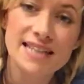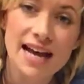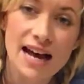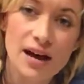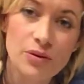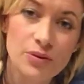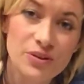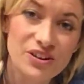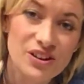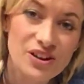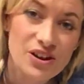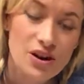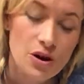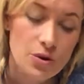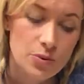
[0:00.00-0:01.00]
owl
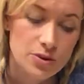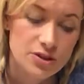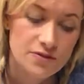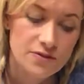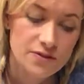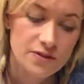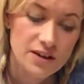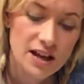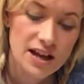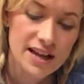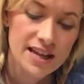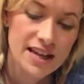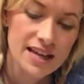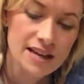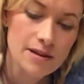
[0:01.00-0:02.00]
was
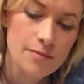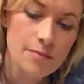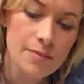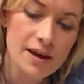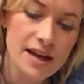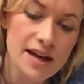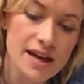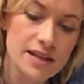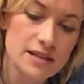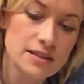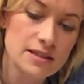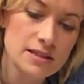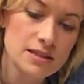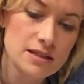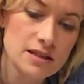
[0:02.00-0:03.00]
flying
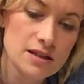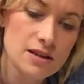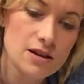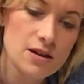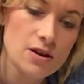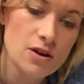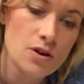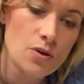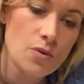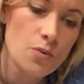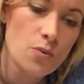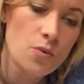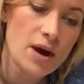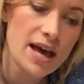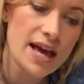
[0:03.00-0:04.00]
past
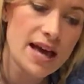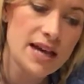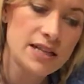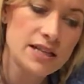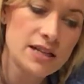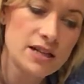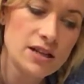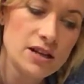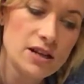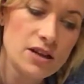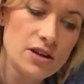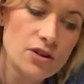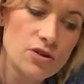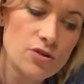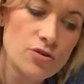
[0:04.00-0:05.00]
when,
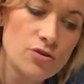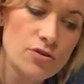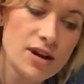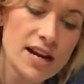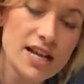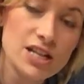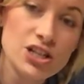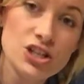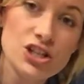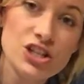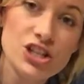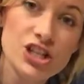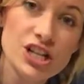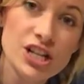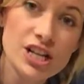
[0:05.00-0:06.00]

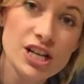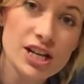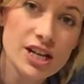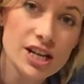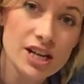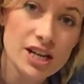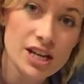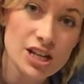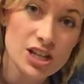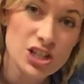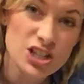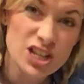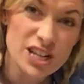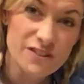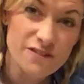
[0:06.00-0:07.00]
crash,
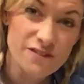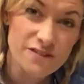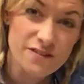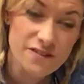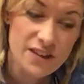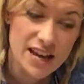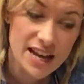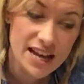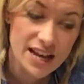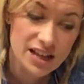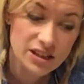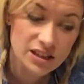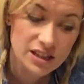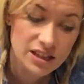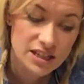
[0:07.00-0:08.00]
she
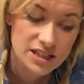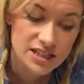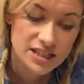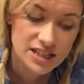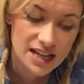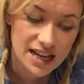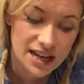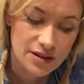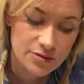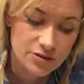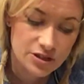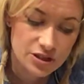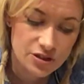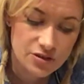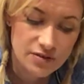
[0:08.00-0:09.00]
fell down
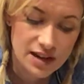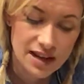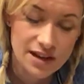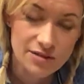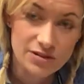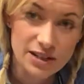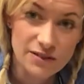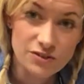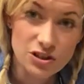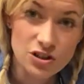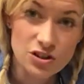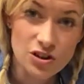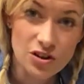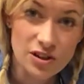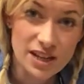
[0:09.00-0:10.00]
to the ground after
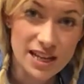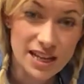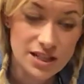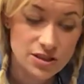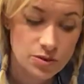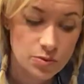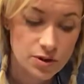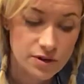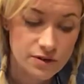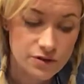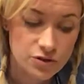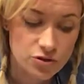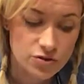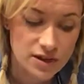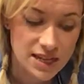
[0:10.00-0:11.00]
knocking into one of the
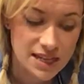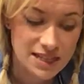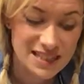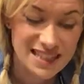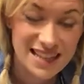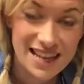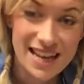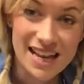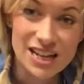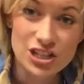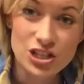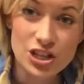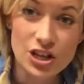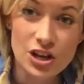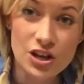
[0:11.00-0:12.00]
trees, and
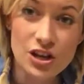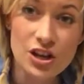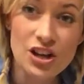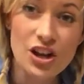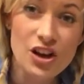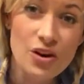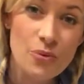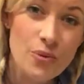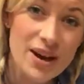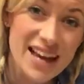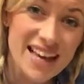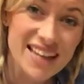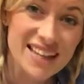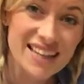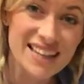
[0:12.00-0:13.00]
she hurt her
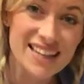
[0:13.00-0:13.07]
wing.